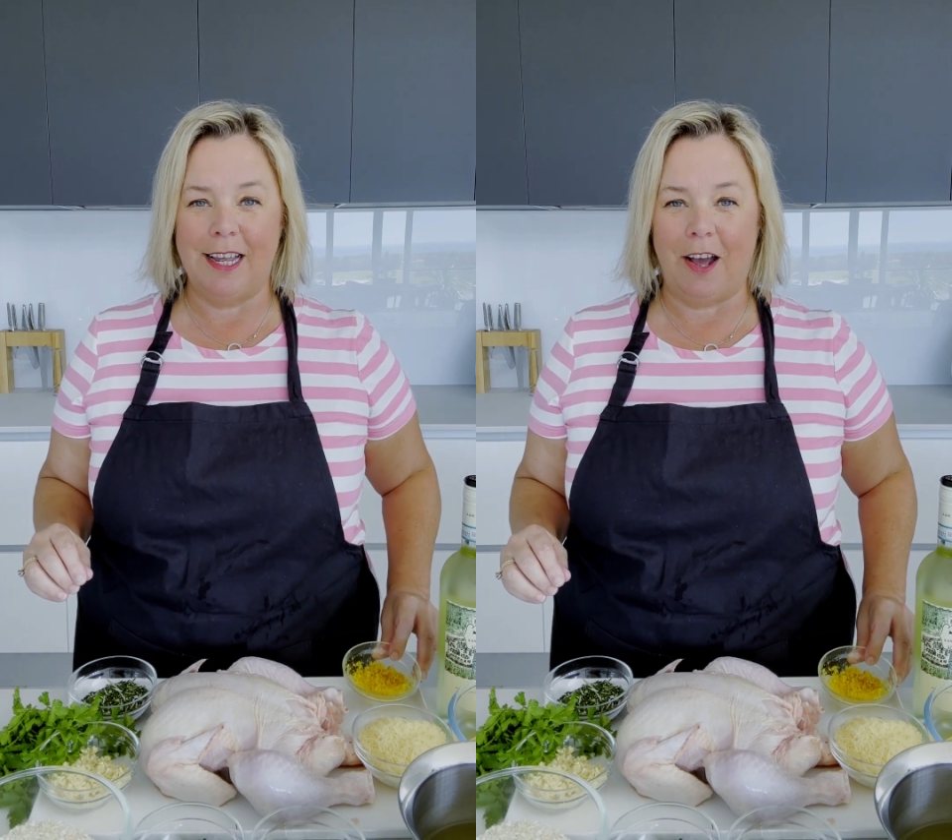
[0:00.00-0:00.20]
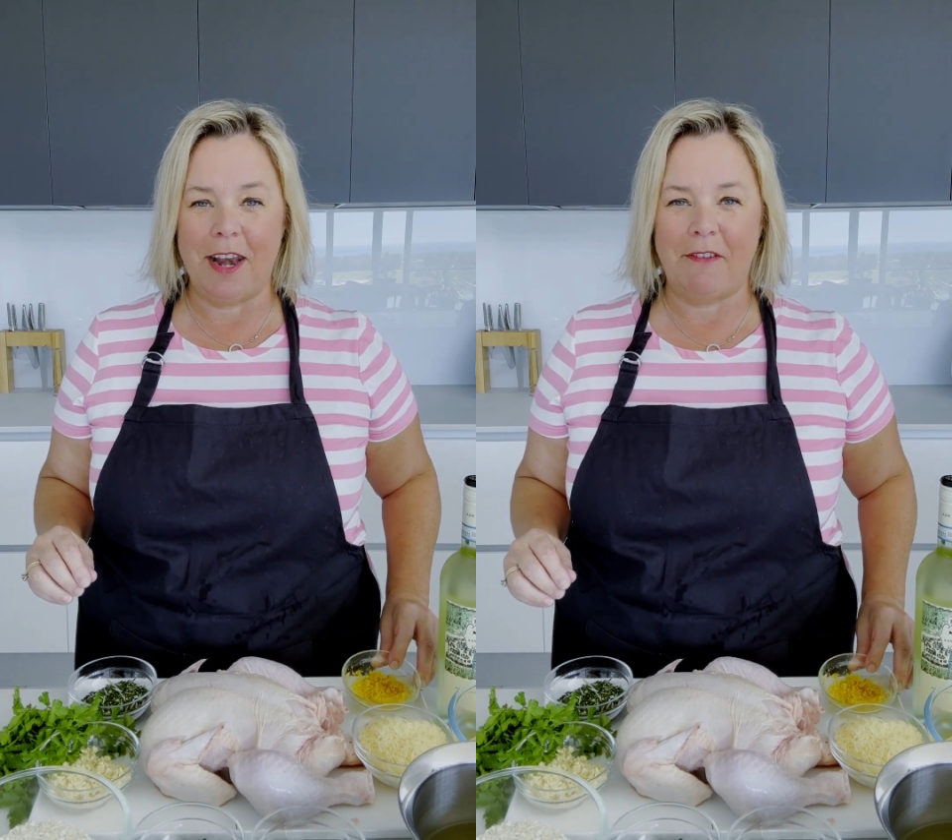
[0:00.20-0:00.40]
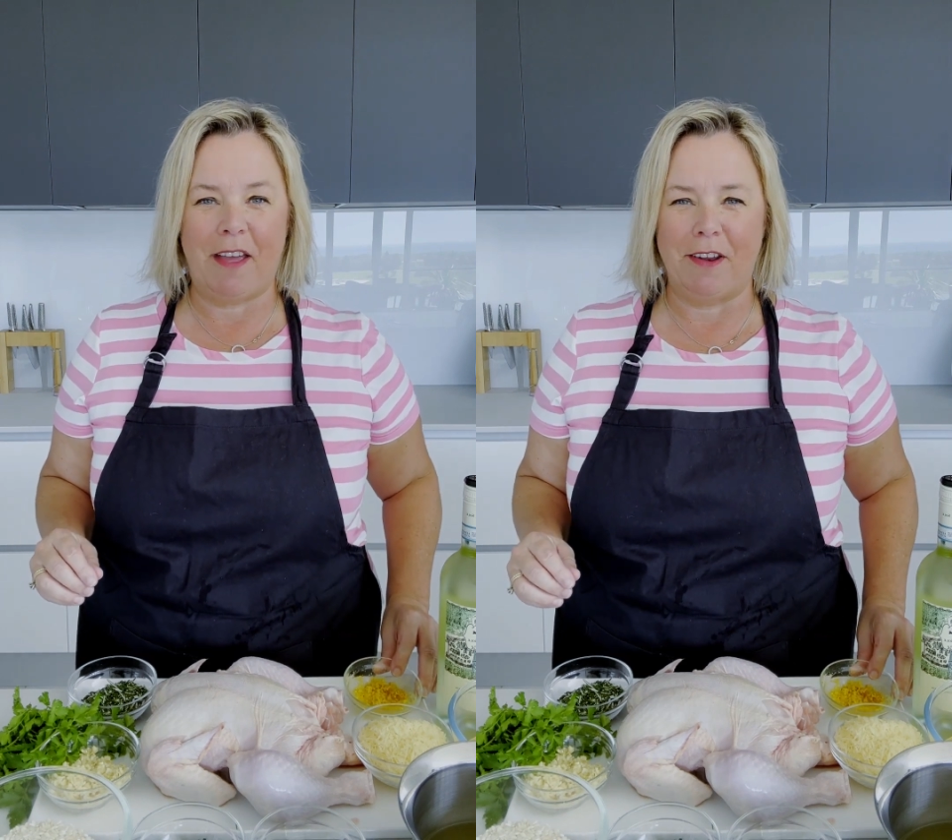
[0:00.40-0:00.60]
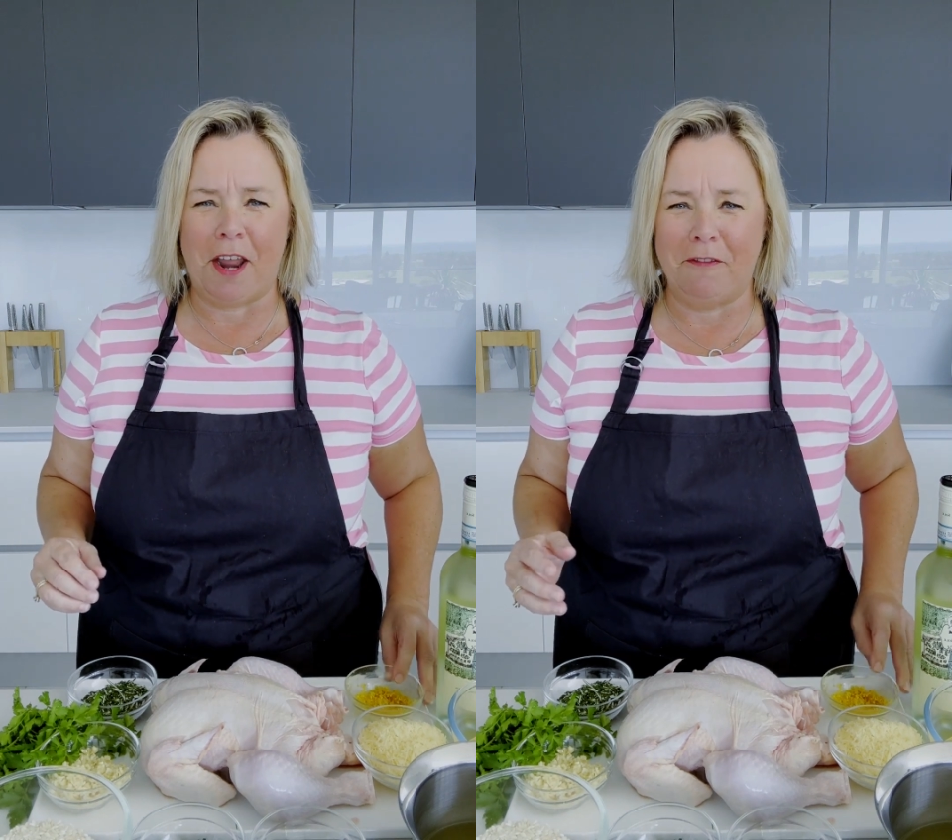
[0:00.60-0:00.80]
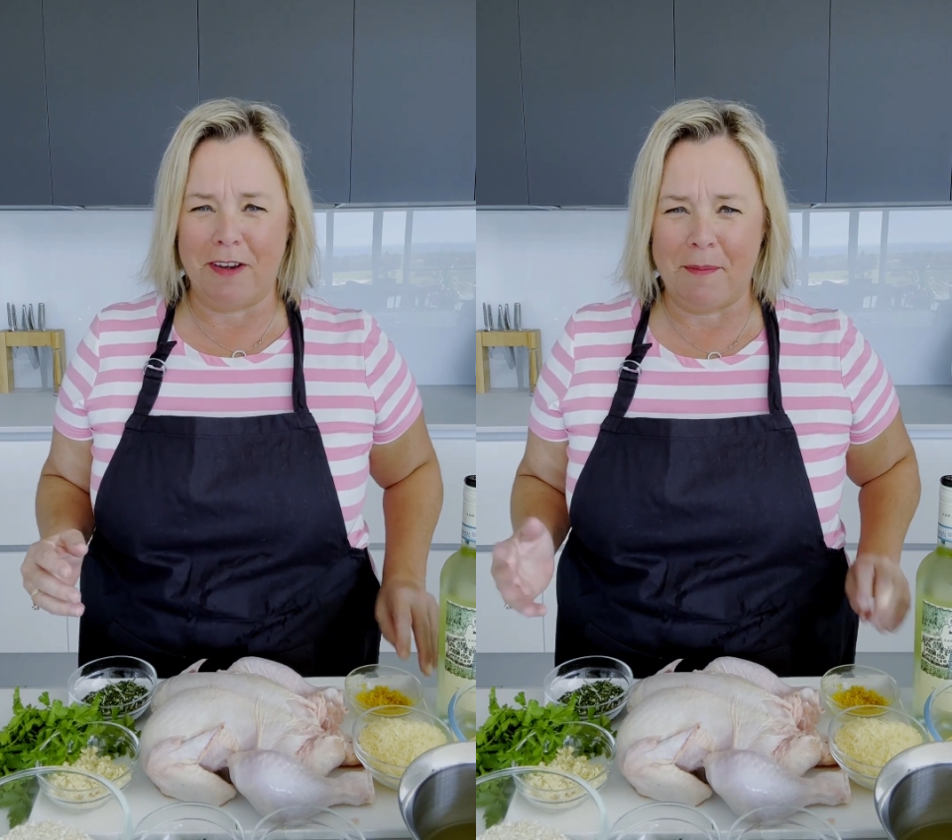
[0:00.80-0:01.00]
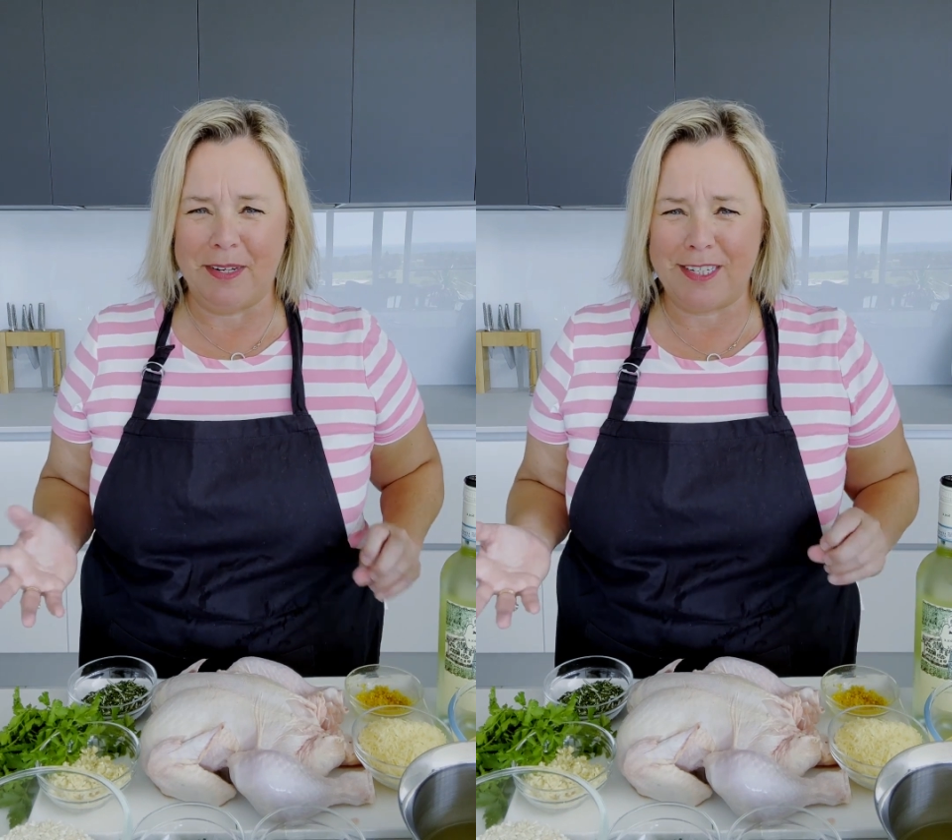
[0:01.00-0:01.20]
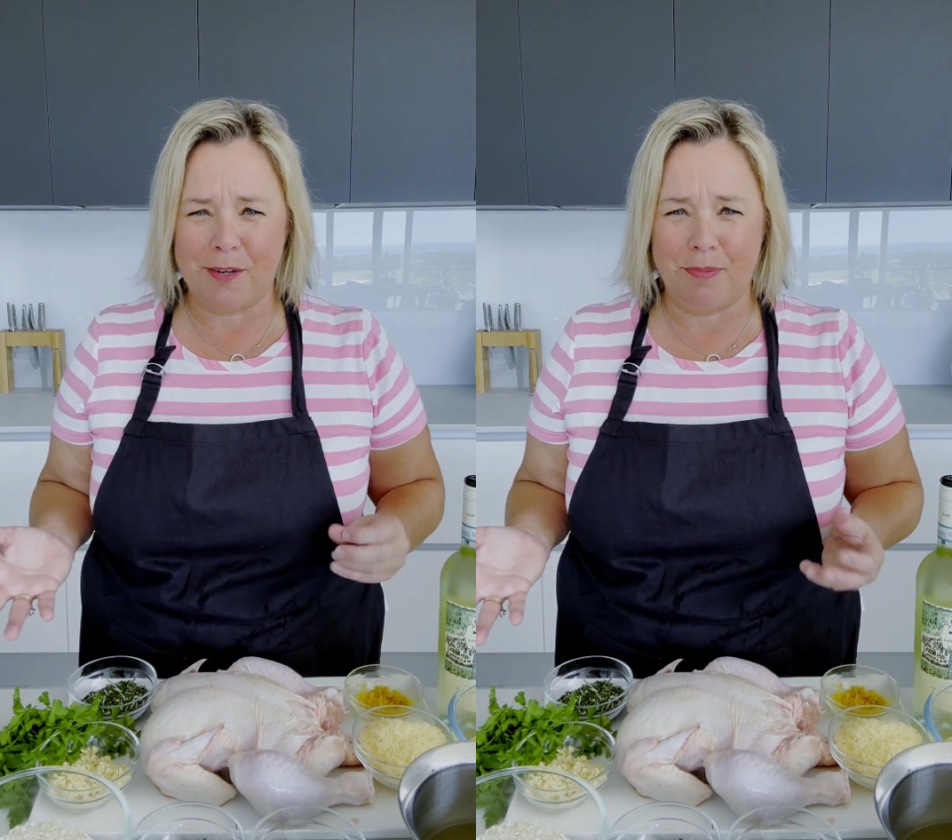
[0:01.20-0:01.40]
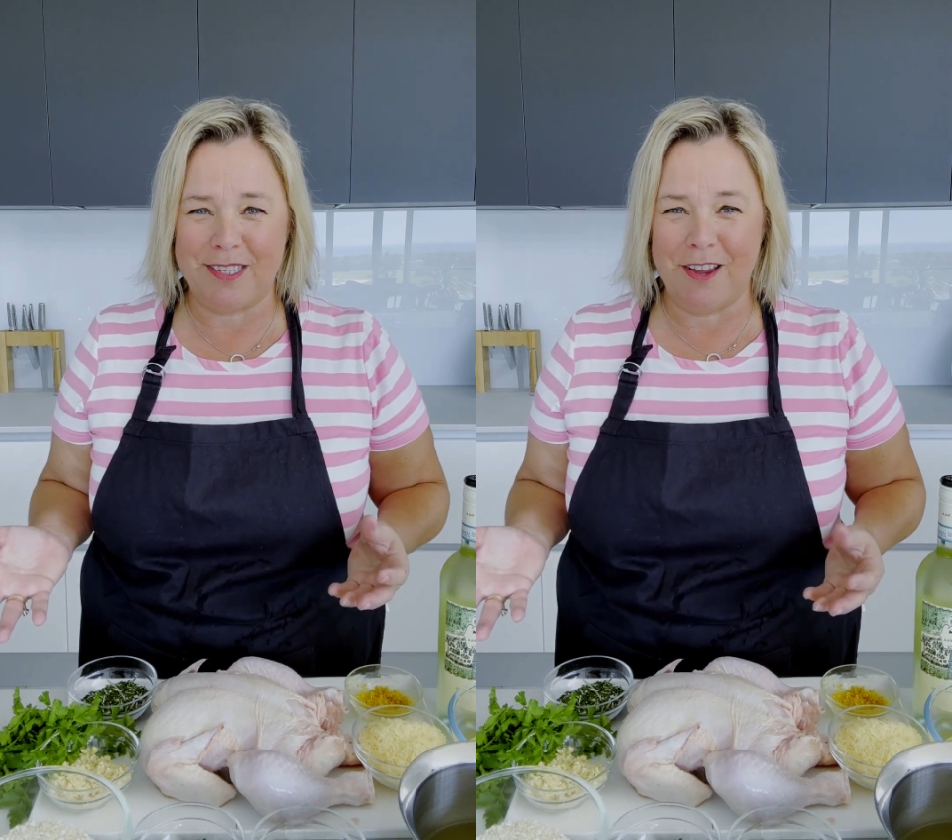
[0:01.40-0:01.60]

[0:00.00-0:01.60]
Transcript: never have enough lemons to preserve